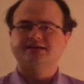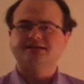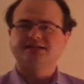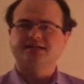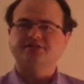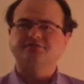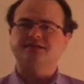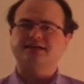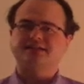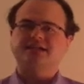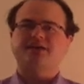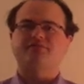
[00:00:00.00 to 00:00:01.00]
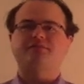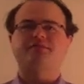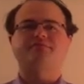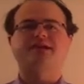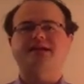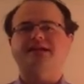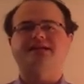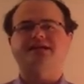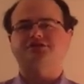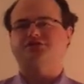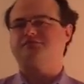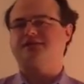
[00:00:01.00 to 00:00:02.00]
So it's government
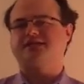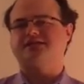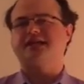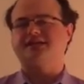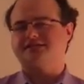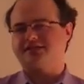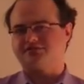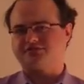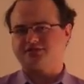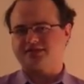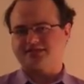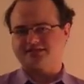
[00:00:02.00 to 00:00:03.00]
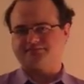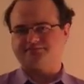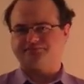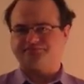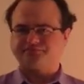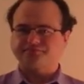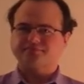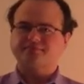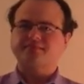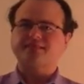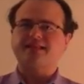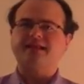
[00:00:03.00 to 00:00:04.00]
regulation, but it's not socialism.
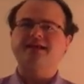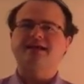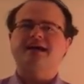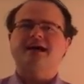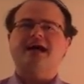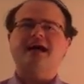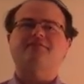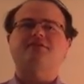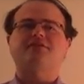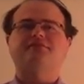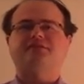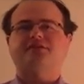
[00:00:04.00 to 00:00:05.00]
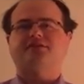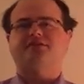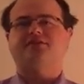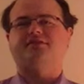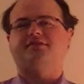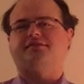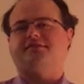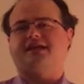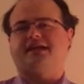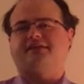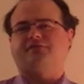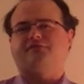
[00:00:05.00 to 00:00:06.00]
I've often heard
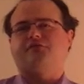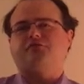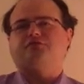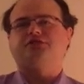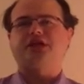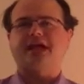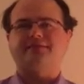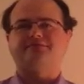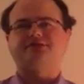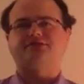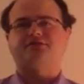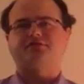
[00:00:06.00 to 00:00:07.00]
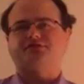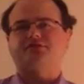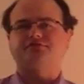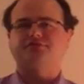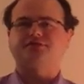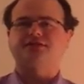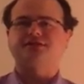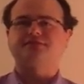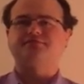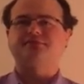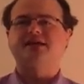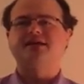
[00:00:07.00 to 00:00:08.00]
that food stamps are
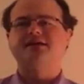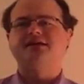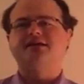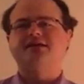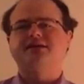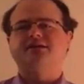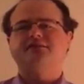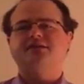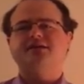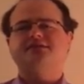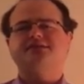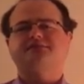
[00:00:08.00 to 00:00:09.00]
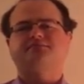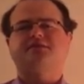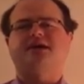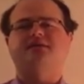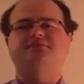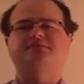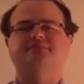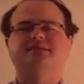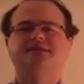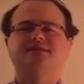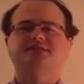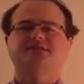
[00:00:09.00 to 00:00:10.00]
socialism. Well, here's the problem.
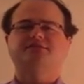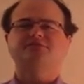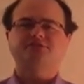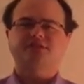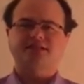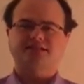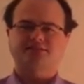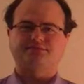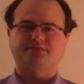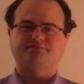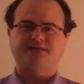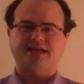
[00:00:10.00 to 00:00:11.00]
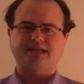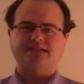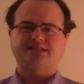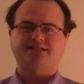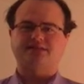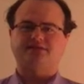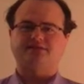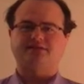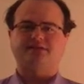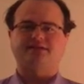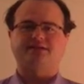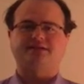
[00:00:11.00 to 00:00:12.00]
Socialism is based
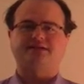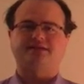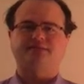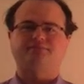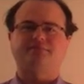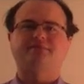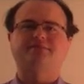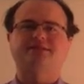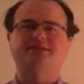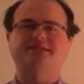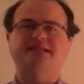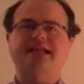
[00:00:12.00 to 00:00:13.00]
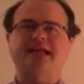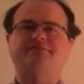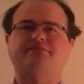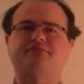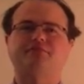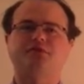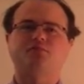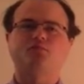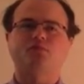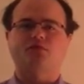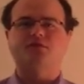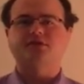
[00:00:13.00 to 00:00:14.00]
on the premise that everyone
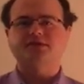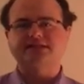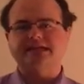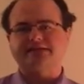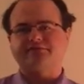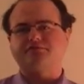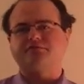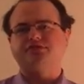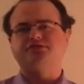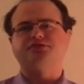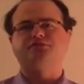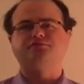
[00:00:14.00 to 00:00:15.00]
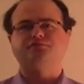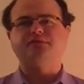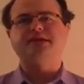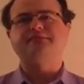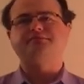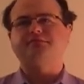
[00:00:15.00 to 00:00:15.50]
works and everyone should reap